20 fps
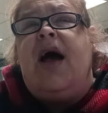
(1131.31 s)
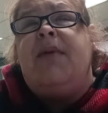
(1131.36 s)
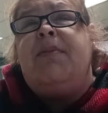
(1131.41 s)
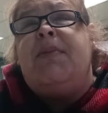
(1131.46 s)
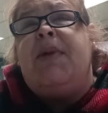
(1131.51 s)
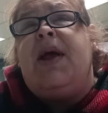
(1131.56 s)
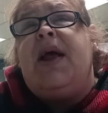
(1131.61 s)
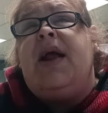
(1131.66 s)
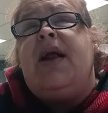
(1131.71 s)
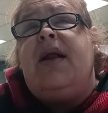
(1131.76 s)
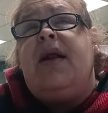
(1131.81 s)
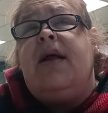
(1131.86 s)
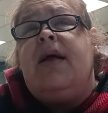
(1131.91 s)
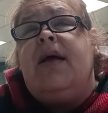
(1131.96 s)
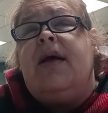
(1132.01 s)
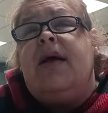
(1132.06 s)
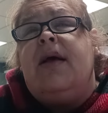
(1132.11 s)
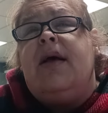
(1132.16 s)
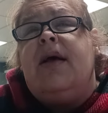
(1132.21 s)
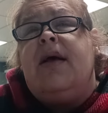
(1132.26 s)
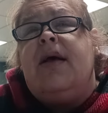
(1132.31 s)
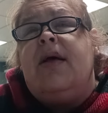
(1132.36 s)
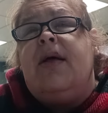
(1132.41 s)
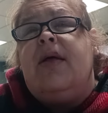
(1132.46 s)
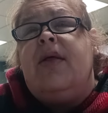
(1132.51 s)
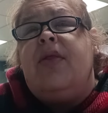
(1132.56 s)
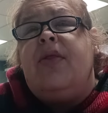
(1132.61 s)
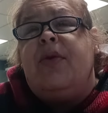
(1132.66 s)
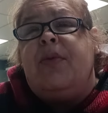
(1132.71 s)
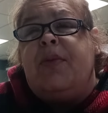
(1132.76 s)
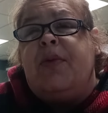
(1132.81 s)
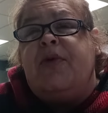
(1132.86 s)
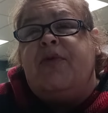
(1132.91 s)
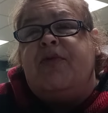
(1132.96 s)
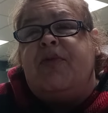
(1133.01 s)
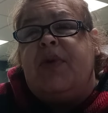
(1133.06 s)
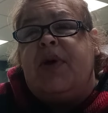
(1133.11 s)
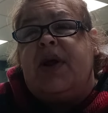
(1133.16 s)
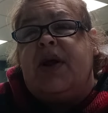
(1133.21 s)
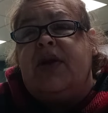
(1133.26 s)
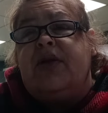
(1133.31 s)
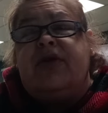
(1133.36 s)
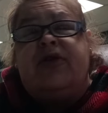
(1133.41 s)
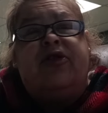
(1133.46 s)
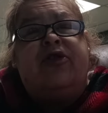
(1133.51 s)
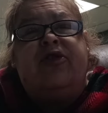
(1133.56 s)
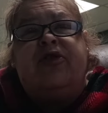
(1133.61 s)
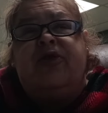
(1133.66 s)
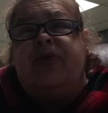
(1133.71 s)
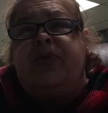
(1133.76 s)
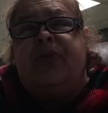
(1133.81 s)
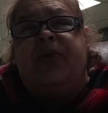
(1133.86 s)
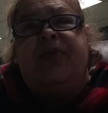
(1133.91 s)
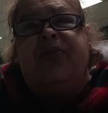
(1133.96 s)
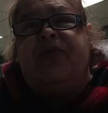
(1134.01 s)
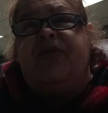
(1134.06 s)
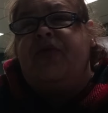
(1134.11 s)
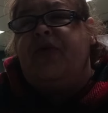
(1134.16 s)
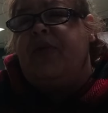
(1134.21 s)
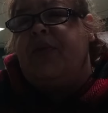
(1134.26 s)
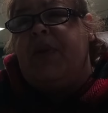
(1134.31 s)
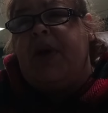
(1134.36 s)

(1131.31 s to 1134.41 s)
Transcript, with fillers: I made the movement. There's no room for